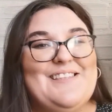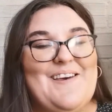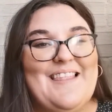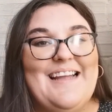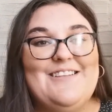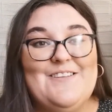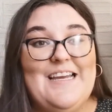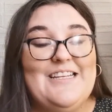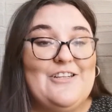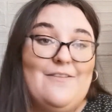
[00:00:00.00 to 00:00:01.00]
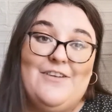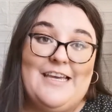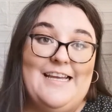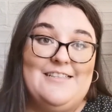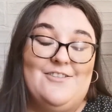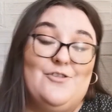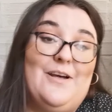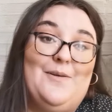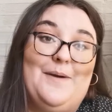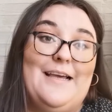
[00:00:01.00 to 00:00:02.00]
so that you get notifications
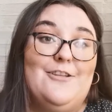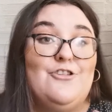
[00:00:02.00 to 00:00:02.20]
right away.